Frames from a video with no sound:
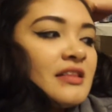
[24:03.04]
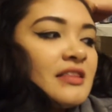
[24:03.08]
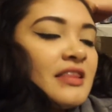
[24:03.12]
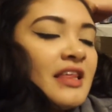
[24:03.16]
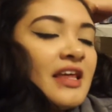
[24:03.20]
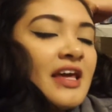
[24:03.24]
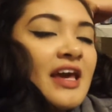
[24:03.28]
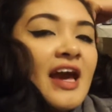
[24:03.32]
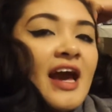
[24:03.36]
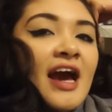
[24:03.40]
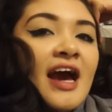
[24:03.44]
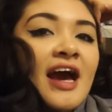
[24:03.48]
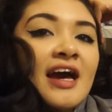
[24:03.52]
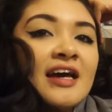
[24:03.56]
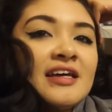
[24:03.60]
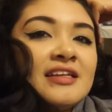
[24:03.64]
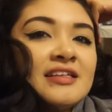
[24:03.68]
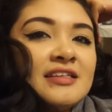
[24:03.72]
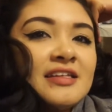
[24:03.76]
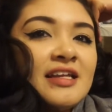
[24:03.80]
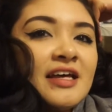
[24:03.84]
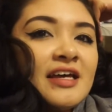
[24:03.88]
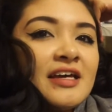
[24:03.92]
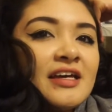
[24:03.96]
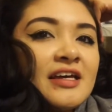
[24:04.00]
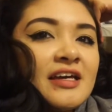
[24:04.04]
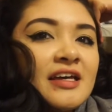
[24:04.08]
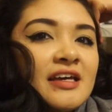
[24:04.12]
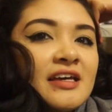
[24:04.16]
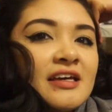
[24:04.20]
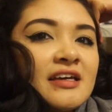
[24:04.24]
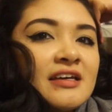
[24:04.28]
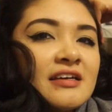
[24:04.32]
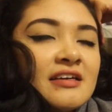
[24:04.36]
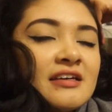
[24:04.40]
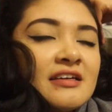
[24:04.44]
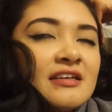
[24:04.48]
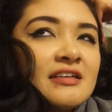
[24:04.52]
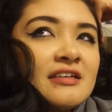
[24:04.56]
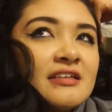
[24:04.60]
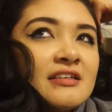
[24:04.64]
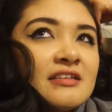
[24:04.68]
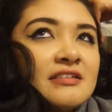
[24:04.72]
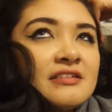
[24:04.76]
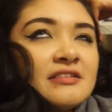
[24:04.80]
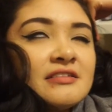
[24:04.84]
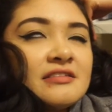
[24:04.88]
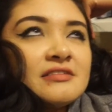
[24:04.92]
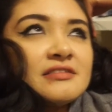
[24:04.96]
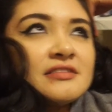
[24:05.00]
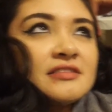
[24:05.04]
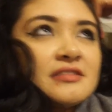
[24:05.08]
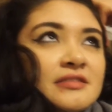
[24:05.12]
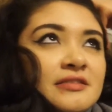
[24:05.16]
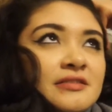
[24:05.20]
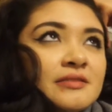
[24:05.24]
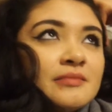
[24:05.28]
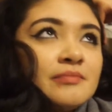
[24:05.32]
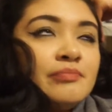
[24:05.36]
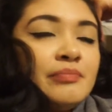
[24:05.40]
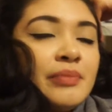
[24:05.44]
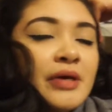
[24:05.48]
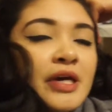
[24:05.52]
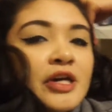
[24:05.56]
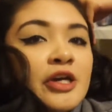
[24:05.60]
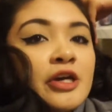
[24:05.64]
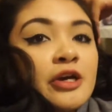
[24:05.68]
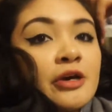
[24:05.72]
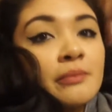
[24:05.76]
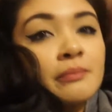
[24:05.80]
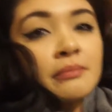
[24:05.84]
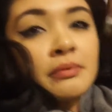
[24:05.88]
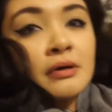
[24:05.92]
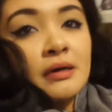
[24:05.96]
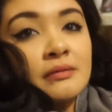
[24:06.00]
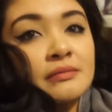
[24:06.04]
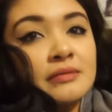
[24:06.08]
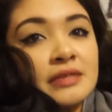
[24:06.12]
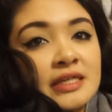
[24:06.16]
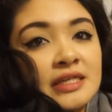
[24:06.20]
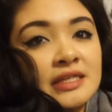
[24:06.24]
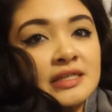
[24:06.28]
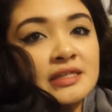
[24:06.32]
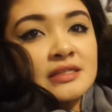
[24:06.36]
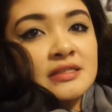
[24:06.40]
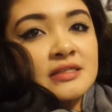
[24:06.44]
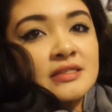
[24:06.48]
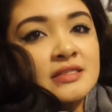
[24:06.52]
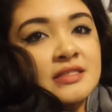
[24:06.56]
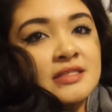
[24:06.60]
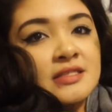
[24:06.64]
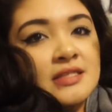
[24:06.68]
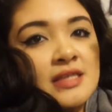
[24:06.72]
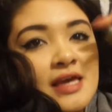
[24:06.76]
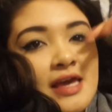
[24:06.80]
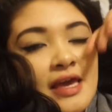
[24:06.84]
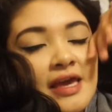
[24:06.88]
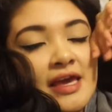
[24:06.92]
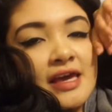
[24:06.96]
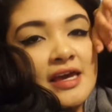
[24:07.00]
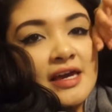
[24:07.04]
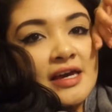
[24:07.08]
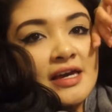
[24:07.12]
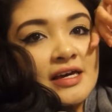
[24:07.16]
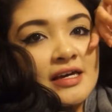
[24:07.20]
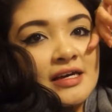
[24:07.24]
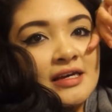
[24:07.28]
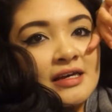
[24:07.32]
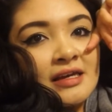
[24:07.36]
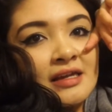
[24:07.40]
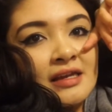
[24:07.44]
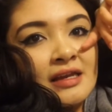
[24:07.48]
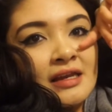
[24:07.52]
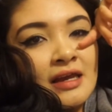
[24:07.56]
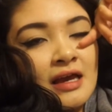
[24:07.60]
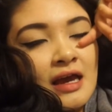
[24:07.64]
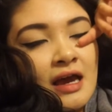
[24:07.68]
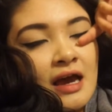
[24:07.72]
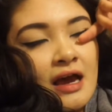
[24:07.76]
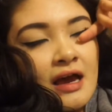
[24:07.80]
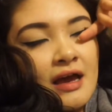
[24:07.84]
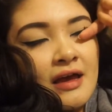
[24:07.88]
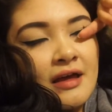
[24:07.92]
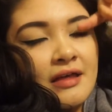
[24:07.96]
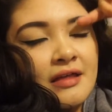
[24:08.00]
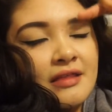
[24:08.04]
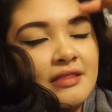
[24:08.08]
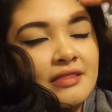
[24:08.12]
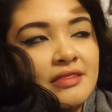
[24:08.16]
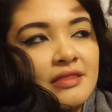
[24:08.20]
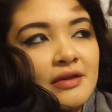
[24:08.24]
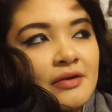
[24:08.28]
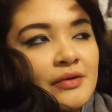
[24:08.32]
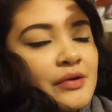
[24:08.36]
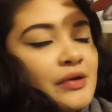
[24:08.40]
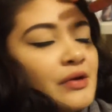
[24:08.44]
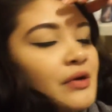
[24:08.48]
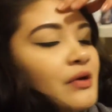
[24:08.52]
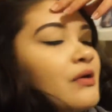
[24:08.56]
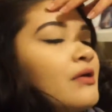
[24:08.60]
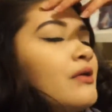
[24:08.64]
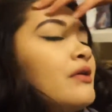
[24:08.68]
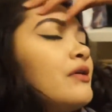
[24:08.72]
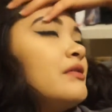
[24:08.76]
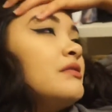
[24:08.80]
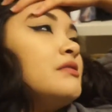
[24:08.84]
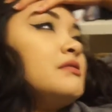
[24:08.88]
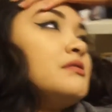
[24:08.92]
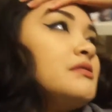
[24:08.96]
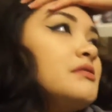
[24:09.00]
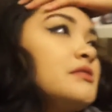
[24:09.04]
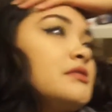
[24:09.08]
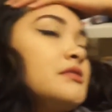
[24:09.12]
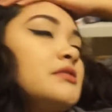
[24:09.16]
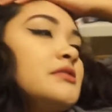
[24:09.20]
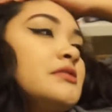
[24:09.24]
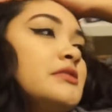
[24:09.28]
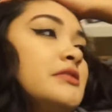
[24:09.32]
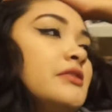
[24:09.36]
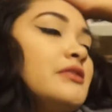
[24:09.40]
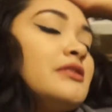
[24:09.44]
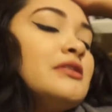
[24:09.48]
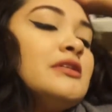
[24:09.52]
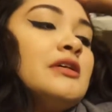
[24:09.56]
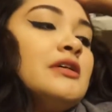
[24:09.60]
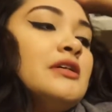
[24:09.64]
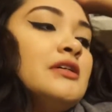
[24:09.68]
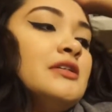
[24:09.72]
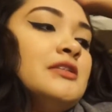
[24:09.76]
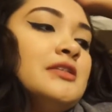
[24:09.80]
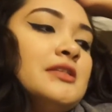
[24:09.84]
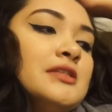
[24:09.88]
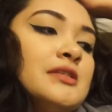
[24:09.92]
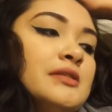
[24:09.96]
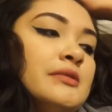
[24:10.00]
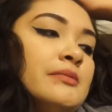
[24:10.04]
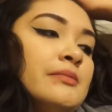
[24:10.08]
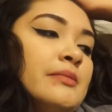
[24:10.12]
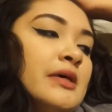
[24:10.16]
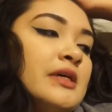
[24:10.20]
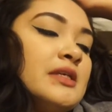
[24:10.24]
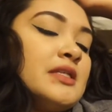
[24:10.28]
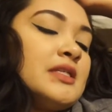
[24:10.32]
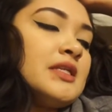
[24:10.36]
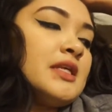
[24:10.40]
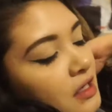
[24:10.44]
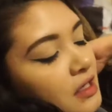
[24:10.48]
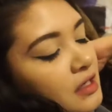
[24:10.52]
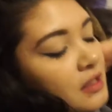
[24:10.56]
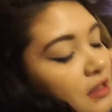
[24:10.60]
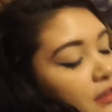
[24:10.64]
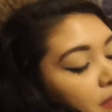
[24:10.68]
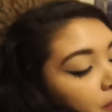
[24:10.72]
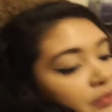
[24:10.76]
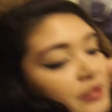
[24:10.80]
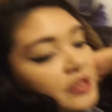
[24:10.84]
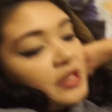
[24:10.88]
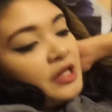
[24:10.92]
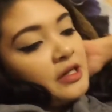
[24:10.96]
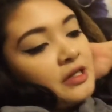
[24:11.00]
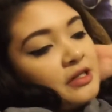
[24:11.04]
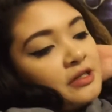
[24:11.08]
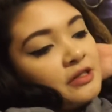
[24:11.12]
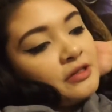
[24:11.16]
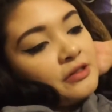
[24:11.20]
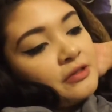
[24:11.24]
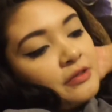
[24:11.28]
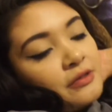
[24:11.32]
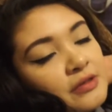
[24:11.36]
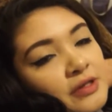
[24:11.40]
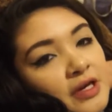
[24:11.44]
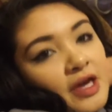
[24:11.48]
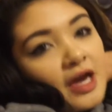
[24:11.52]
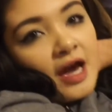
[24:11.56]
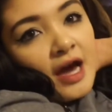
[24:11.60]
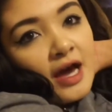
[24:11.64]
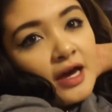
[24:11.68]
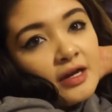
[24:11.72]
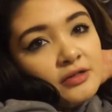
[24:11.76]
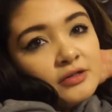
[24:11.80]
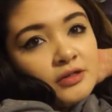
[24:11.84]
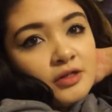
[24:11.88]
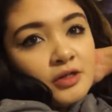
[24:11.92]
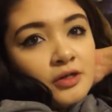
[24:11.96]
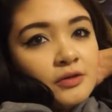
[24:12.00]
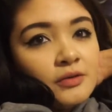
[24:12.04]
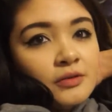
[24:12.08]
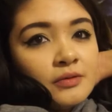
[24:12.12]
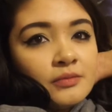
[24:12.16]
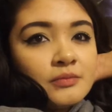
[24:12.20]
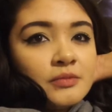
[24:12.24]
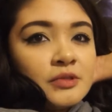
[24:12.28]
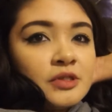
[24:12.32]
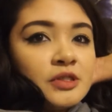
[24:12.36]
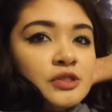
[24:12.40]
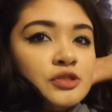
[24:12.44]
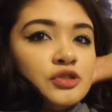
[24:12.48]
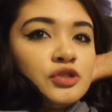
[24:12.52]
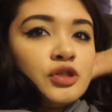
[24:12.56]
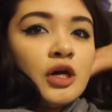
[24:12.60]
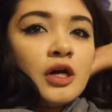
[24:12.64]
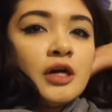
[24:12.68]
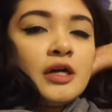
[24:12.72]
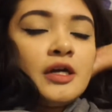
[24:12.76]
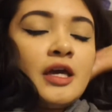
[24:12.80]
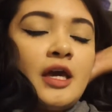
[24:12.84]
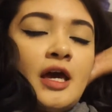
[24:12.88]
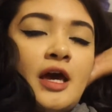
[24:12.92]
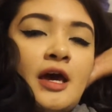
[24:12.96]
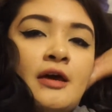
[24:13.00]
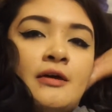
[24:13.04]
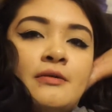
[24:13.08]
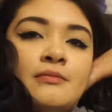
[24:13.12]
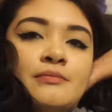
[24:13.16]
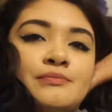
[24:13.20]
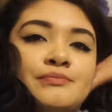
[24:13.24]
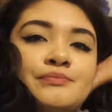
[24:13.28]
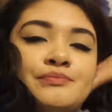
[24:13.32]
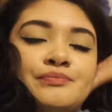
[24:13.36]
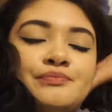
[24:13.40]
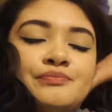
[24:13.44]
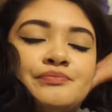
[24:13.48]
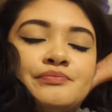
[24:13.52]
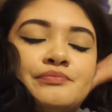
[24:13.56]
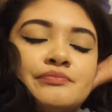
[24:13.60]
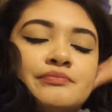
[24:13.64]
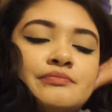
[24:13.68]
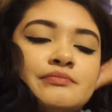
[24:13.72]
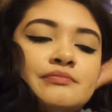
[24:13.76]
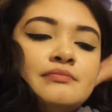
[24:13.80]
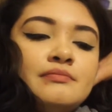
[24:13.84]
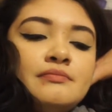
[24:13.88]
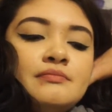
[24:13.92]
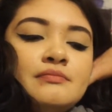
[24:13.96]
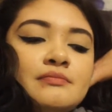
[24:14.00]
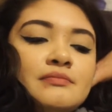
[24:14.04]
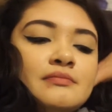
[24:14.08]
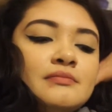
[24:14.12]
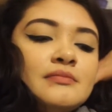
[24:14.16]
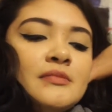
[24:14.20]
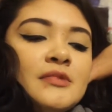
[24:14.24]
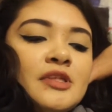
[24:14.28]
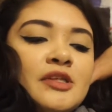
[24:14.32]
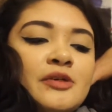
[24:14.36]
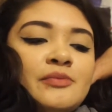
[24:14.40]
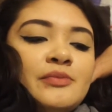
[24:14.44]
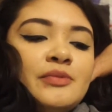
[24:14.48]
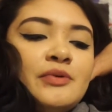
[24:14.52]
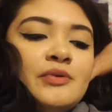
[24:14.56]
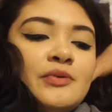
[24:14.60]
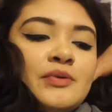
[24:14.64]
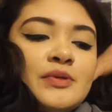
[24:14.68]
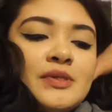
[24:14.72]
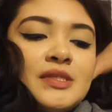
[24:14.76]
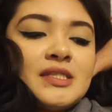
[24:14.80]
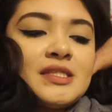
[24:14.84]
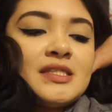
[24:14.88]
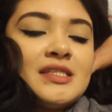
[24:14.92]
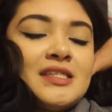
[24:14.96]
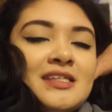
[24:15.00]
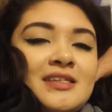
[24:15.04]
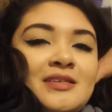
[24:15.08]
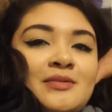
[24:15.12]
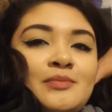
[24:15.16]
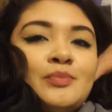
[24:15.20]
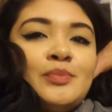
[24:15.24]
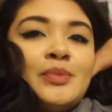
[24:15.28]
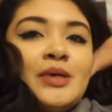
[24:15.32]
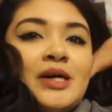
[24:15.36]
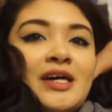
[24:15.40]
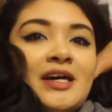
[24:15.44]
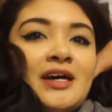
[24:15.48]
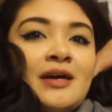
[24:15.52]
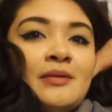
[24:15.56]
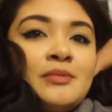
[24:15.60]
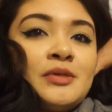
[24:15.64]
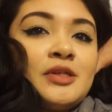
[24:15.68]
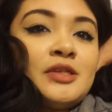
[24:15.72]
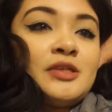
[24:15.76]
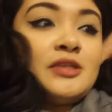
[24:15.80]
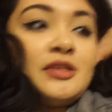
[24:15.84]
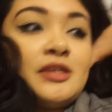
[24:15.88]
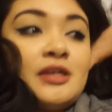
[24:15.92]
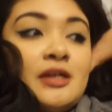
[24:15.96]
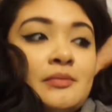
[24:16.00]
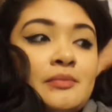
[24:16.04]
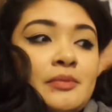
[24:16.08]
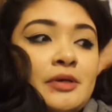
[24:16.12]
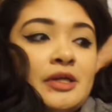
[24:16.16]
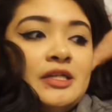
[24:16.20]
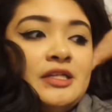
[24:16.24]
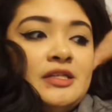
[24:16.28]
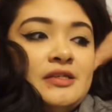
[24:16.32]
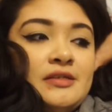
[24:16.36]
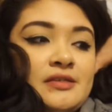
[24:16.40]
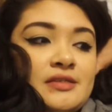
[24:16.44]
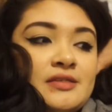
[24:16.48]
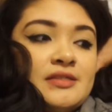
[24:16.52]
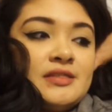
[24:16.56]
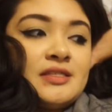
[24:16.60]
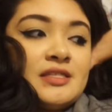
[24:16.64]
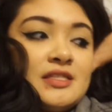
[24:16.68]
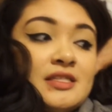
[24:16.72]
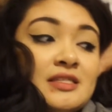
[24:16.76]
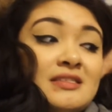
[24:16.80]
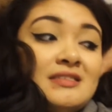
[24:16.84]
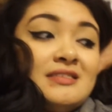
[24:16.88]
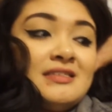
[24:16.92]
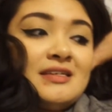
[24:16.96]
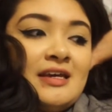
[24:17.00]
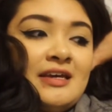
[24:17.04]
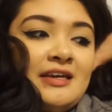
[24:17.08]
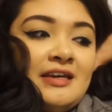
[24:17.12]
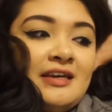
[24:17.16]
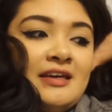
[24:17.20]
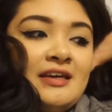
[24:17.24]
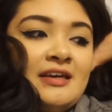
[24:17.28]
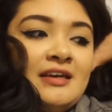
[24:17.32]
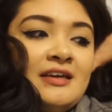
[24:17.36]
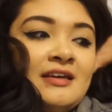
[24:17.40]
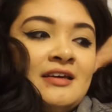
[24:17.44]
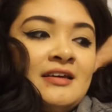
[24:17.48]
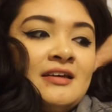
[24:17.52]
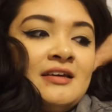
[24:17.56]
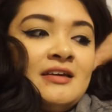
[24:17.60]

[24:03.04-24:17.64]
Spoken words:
They had, like, bigger pumpkins, and they're all just a mess. But anywho, yeah, I don't know what I'm gonna draw yet. We will see, but I'm gonna look up ideas today.